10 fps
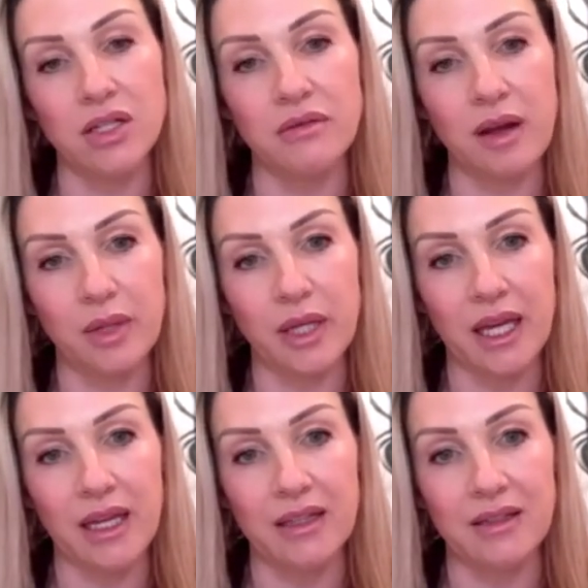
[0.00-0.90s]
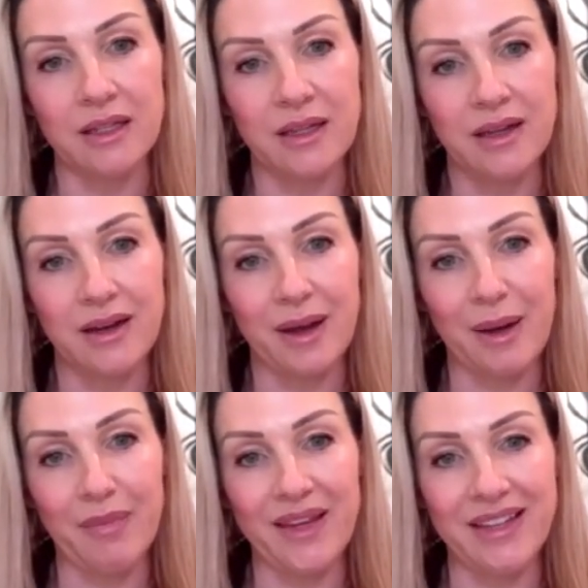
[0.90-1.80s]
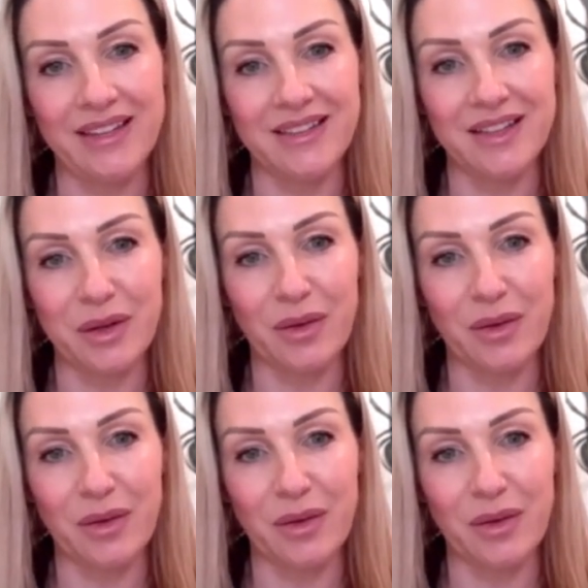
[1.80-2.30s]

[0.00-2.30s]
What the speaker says: to replicate in